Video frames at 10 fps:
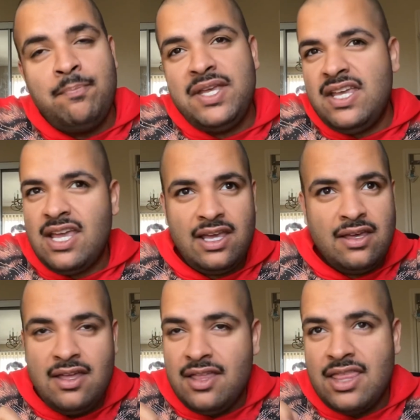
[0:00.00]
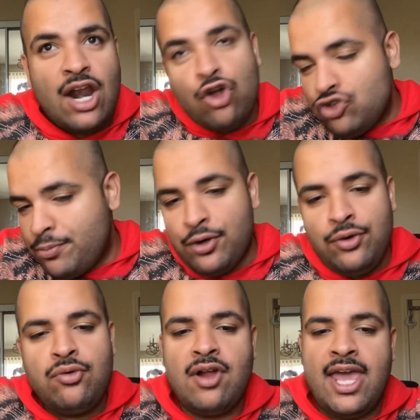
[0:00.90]
being that
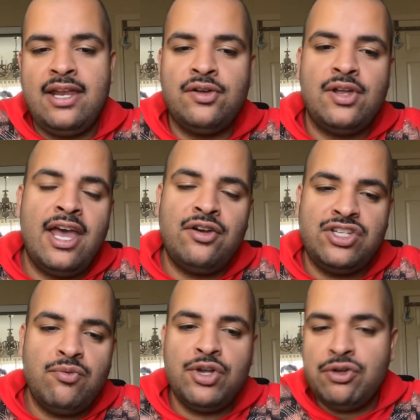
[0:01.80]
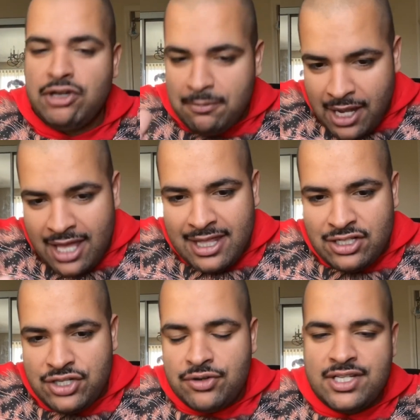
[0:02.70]
entrepreneur energy where you can apply that
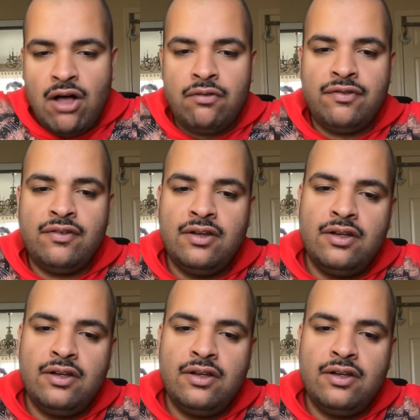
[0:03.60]
to yourself?